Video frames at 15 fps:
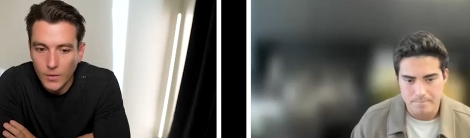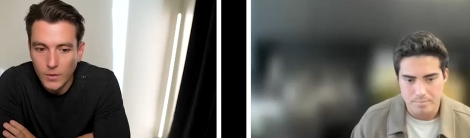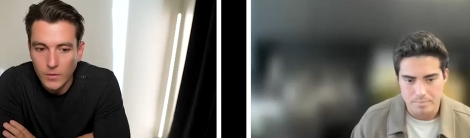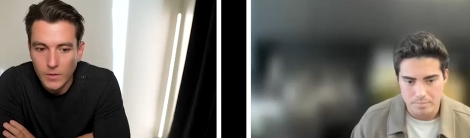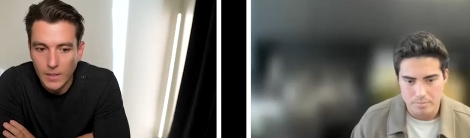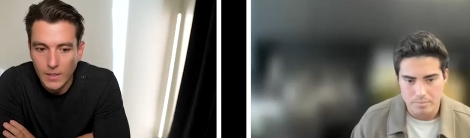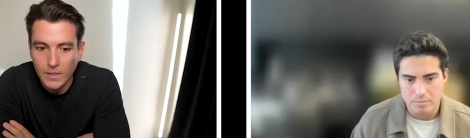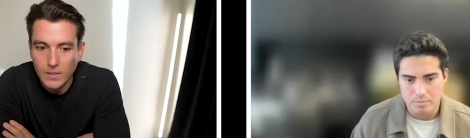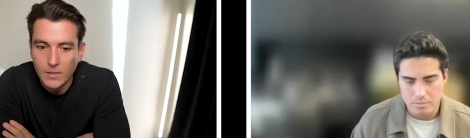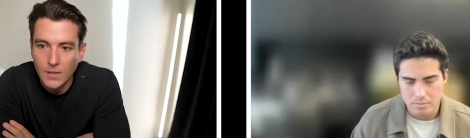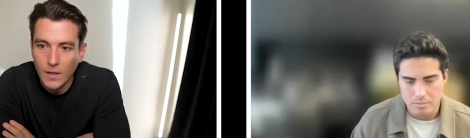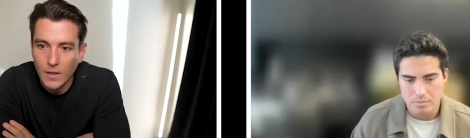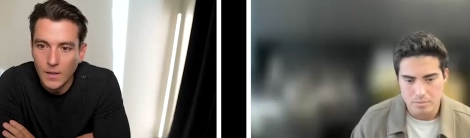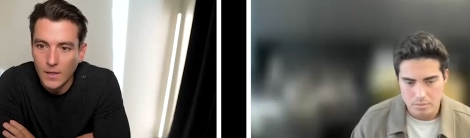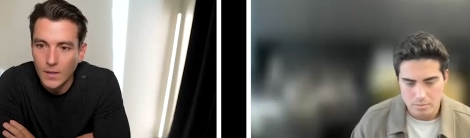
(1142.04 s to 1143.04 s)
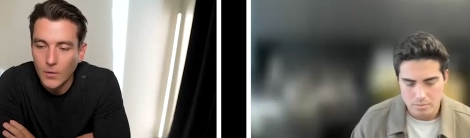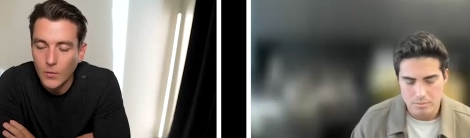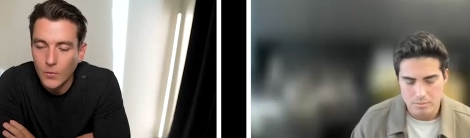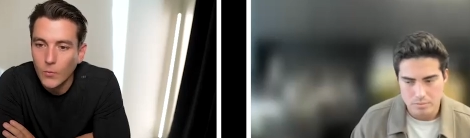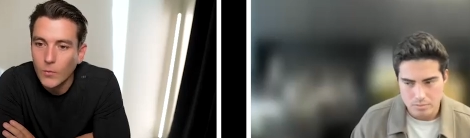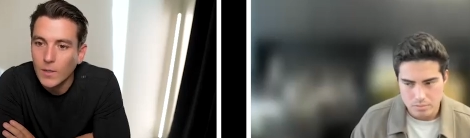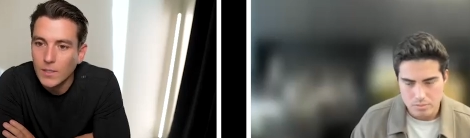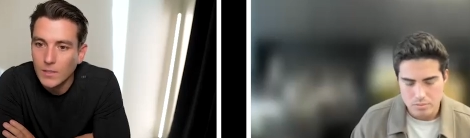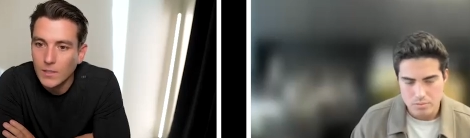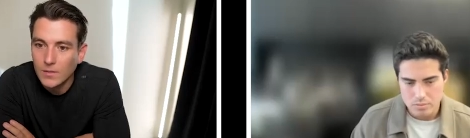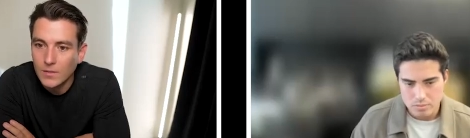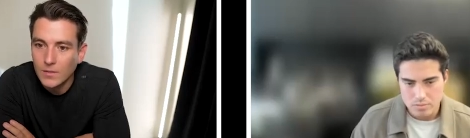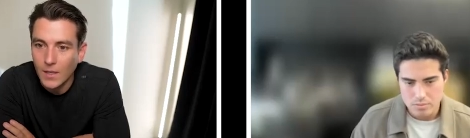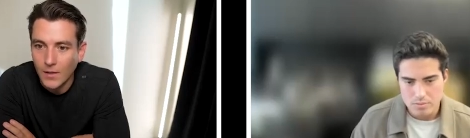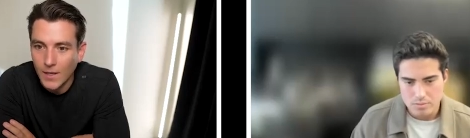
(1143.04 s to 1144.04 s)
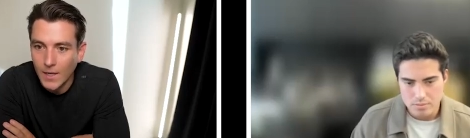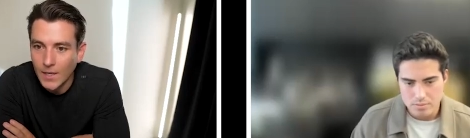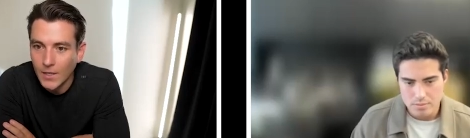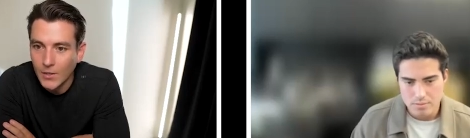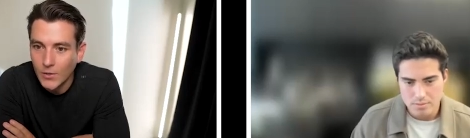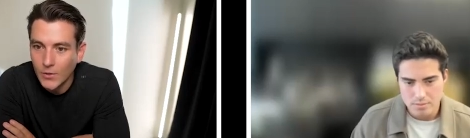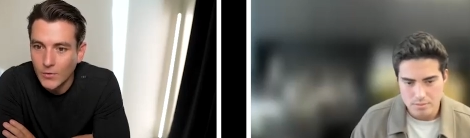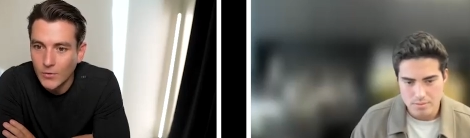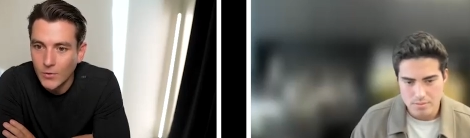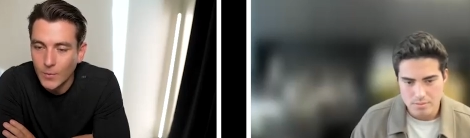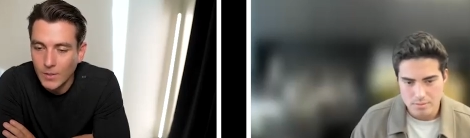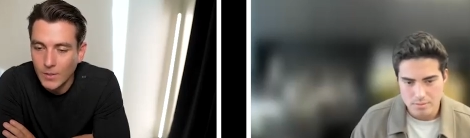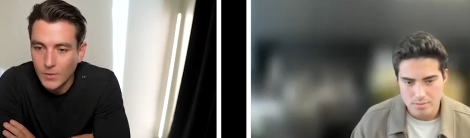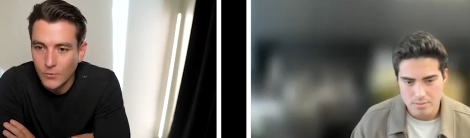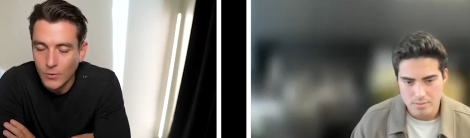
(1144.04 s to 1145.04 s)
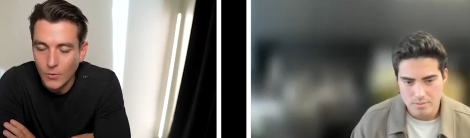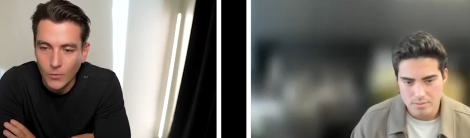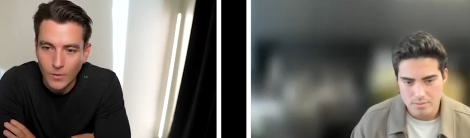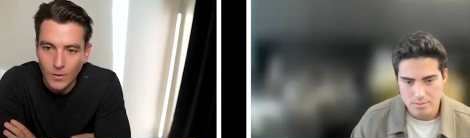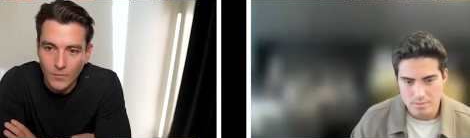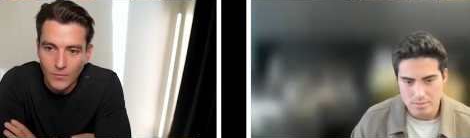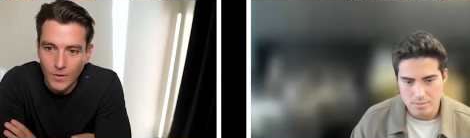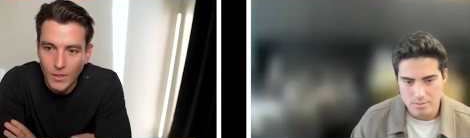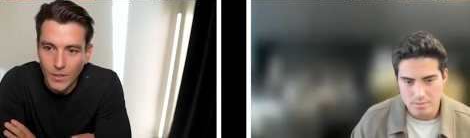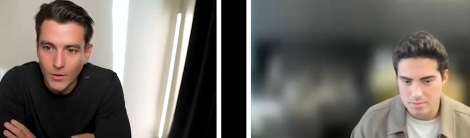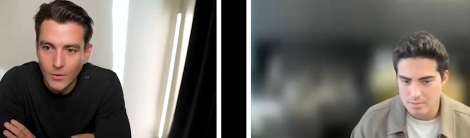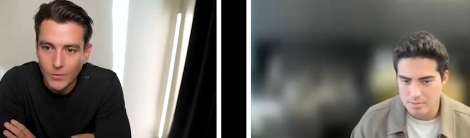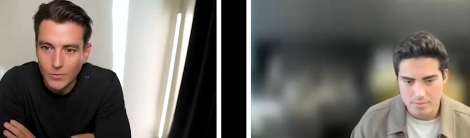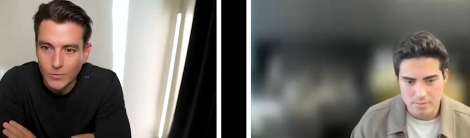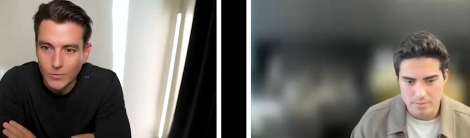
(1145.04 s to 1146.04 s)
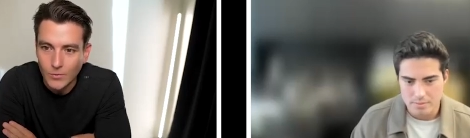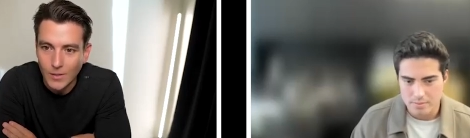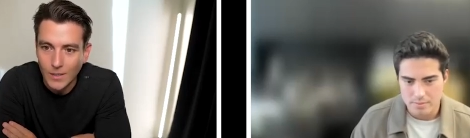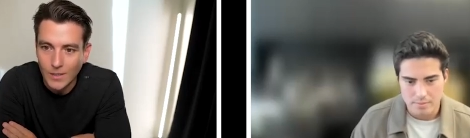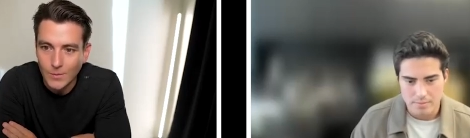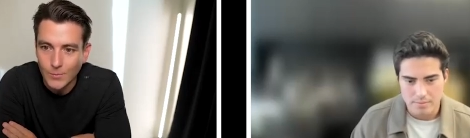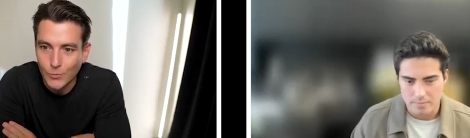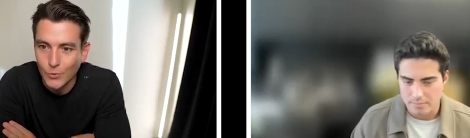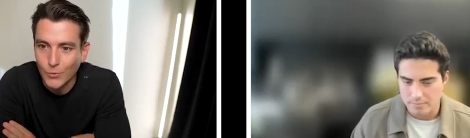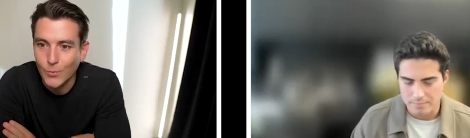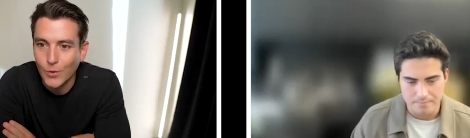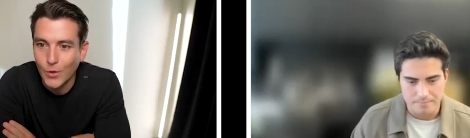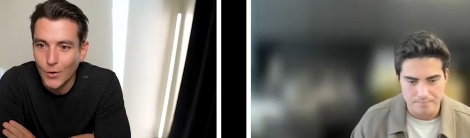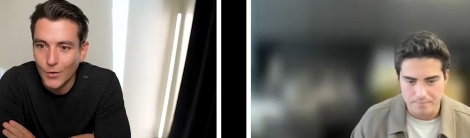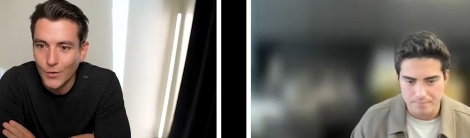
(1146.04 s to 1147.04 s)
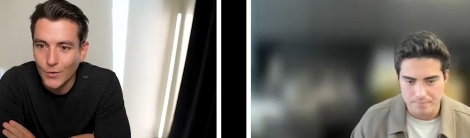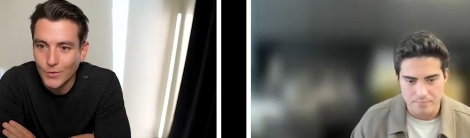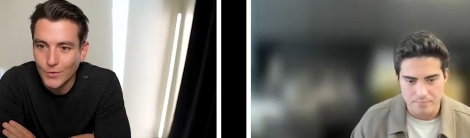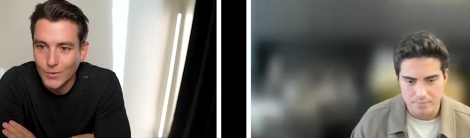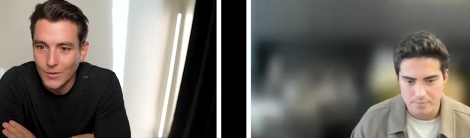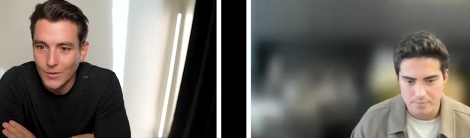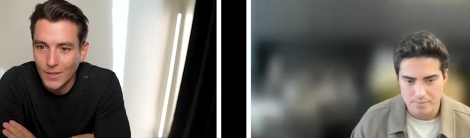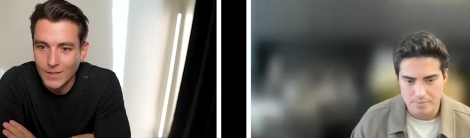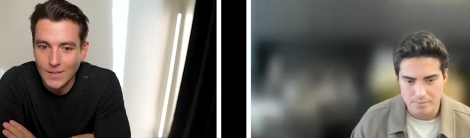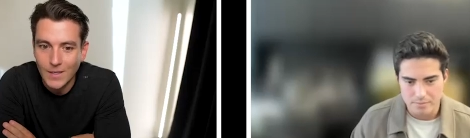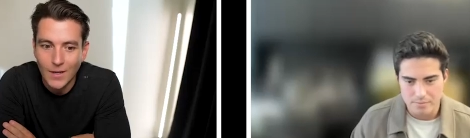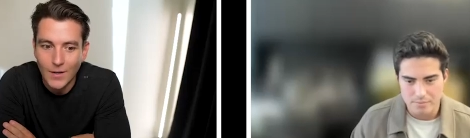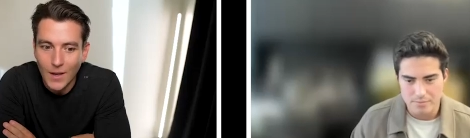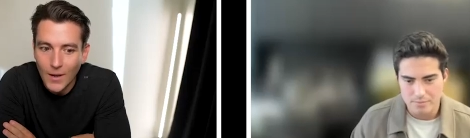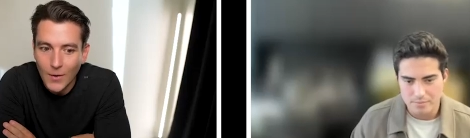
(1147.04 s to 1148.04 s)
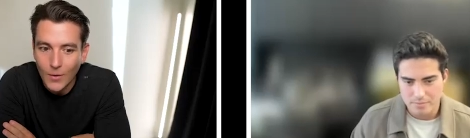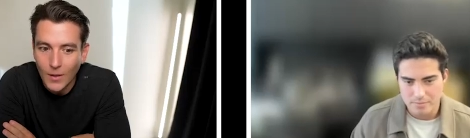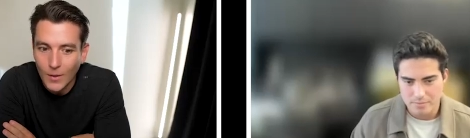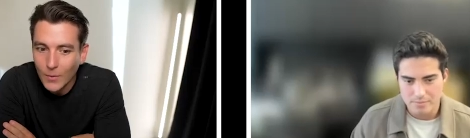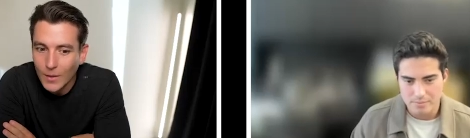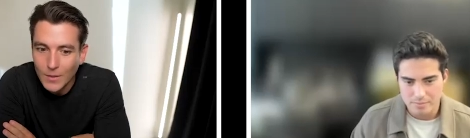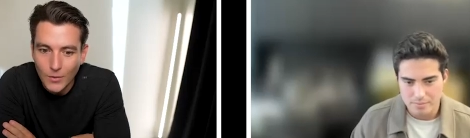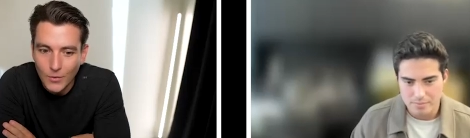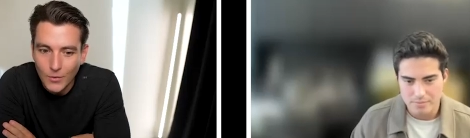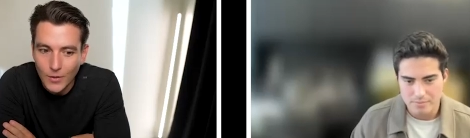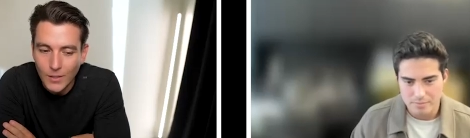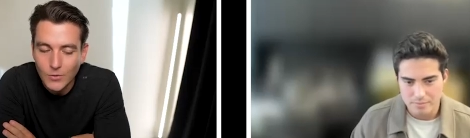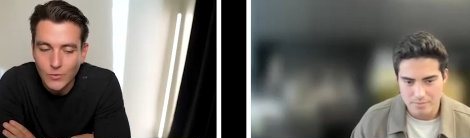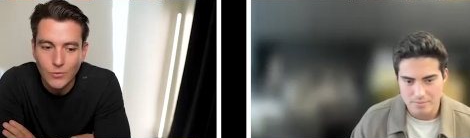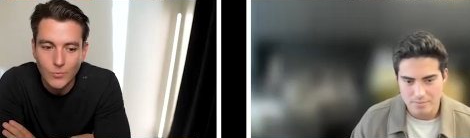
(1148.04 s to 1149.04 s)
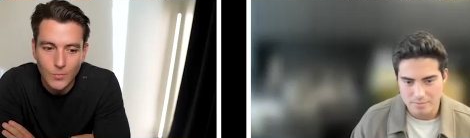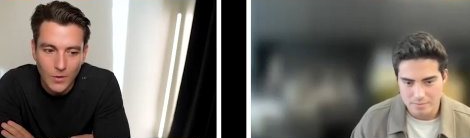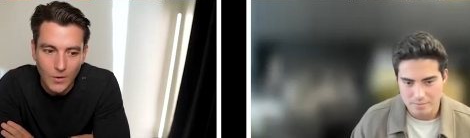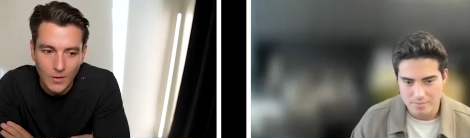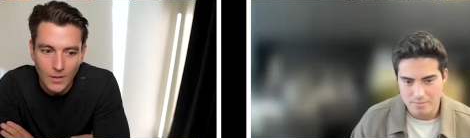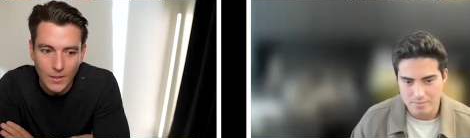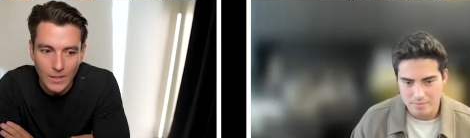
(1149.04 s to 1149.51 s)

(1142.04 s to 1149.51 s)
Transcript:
Speaker 1: you. Like it's not like we just delegated you to a bunch of recorded videos or like some group calls or like said, hey, like wait till the next group call.